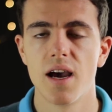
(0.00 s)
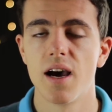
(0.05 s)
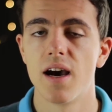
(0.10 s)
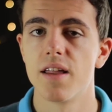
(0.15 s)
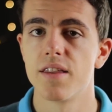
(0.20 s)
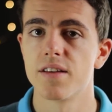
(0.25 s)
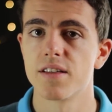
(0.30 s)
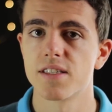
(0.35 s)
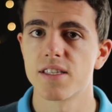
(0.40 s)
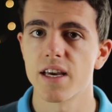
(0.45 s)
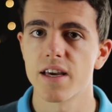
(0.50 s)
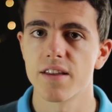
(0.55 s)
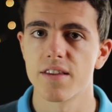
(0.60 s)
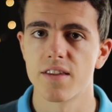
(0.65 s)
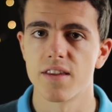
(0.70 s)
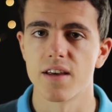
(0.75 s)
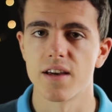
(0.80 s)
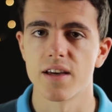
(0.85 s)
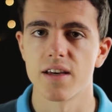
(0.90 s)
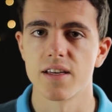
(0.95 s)
And the second
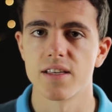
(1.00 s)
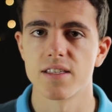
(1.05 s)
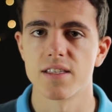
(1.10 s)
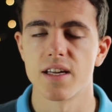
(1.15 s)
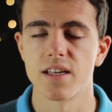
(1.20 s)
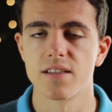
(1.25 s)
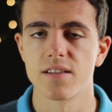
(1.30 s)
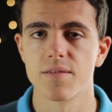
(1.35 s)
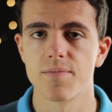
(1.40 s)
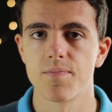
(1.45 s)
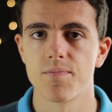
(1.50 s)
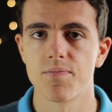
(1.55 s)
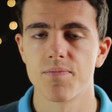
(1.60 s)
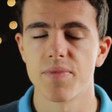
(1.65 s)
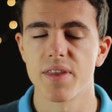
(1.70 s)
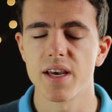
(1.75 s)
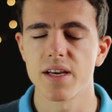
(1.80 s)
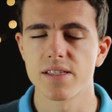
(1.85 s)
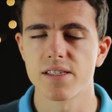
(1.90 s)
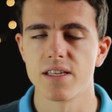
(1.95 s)
thing is that,
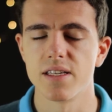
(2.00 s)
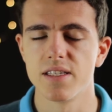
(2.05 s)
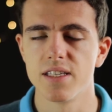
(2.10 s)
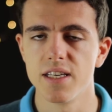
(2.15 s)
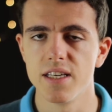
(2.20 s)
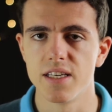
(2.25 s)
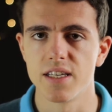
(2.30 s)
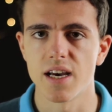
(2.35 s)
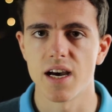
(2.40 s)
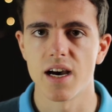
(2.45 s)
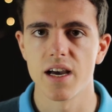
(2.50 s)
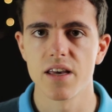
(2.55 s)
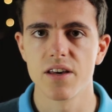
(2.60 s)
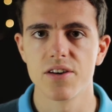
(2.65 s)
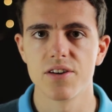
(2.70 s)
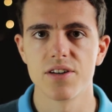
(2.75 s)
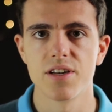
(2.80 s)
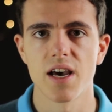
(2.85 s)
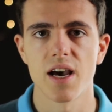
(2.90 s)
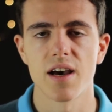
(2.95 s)
yes, indeed, I
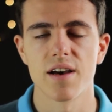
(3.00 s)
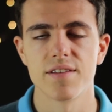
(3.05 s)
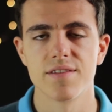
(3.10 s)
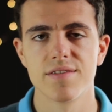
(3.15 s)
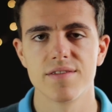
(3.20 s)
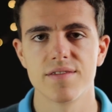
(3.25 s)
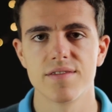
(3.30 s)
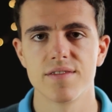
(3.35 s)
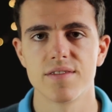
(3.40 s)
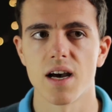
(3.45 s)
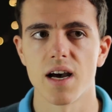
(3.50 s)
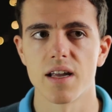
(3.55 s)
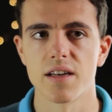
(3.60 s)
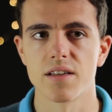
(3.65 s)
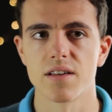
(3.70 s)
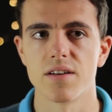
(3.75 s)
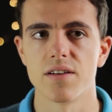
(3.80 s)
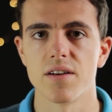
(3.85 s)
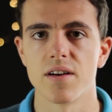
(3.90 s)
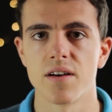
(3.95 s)
could have had
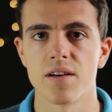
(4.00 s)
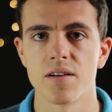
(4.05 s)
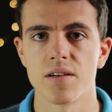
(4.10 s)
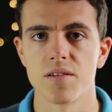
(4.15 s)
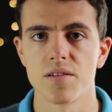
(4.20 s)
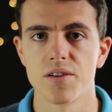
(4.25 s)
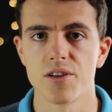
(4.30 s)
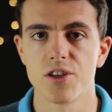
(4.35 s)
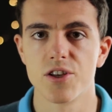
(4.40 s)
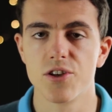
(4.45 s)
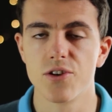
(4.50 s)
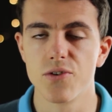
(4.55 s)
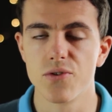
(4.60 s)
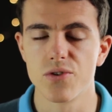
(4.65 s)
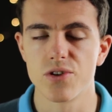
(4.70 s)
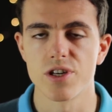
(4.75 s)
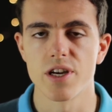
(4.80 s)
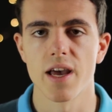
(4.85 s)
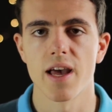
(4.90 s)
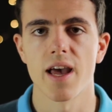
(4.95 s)
a
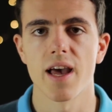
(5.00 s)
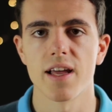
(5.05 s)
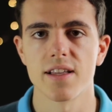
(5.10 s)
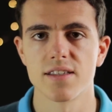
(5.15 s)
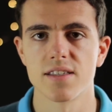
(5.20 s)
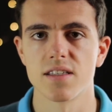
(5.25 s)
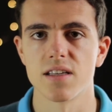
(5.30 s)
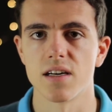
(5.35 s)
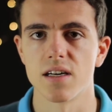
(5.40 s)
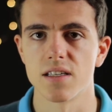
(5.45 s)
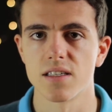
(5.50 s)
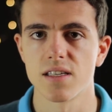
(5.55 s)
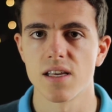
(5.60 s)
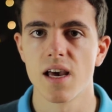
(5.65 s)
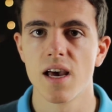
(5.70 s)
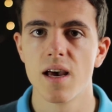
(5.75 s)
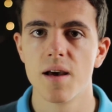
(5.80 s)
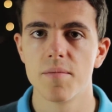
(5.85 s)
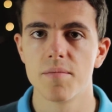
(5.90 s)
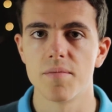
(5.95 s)
huge head start
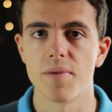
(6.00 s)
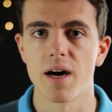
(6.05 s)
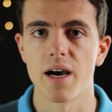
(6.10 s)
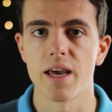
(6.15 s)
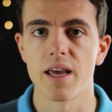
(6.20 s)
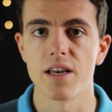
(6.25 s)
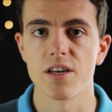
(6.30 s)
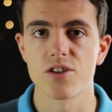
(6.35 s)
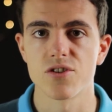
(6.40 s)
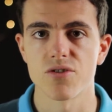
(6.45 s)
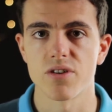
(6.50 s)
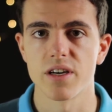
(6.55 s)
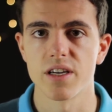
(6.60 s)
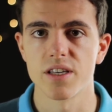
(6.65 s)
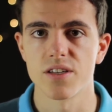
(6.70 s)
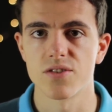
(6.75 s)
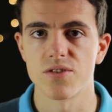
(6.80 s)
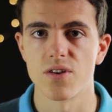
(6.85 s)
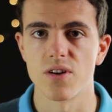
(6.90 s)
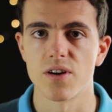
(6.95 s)
by trying
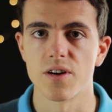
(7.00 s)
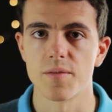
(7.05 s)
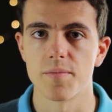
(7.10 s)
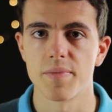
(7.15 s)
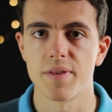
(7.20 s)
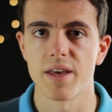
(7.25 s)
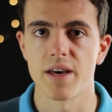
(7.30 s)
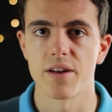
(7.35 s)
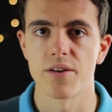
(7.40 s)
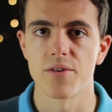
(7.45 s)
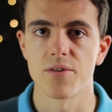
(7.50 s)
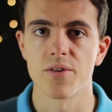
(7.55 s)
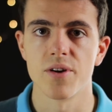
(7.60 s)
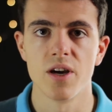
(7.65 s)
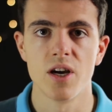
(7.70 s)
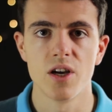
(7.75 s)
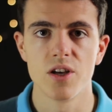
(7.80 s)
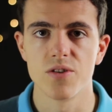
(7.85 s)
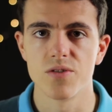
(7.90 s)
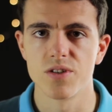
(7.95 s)
to learn piano
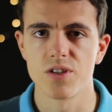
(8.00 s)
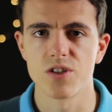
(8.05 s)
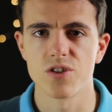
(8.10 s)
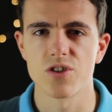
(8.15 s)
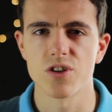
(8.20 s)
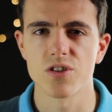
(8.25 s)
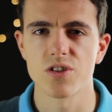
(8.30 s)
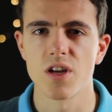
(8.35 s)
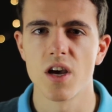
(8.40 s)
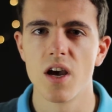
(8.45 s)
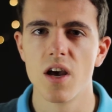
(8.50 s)
using just